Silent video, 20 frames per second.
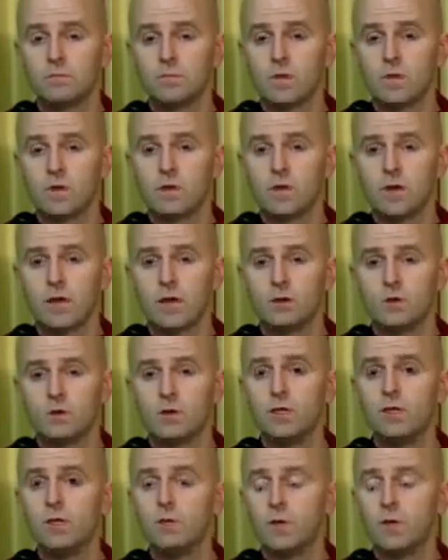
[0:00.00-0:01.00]
right? How
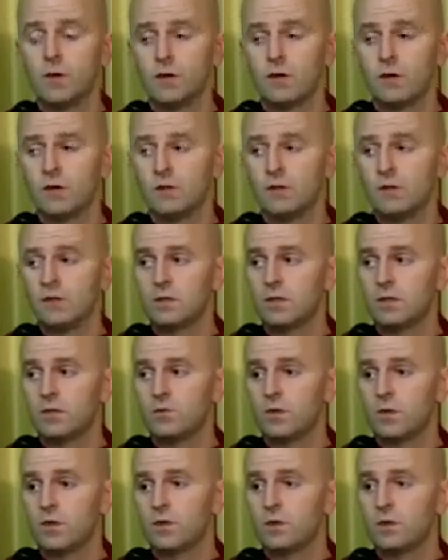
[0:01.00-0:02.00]
greedy we are
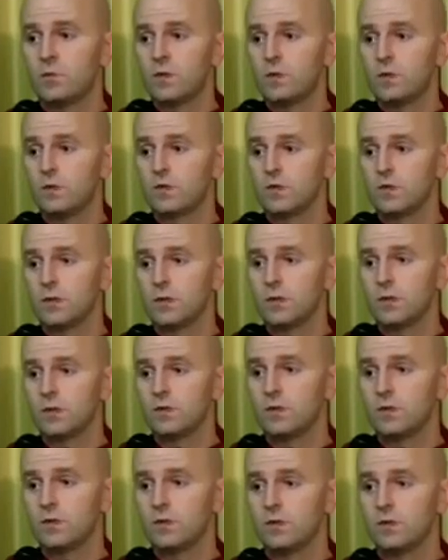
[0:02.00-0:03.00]
for other people's
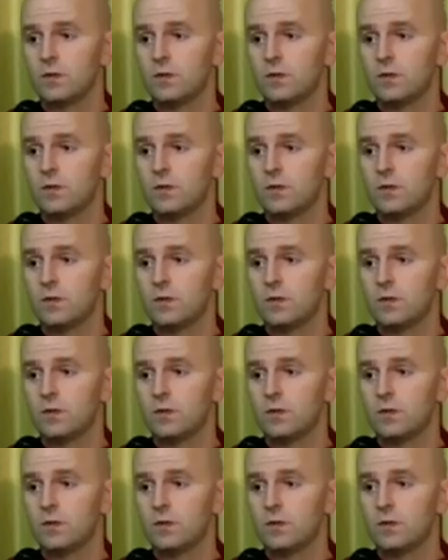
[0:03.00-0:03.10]
things,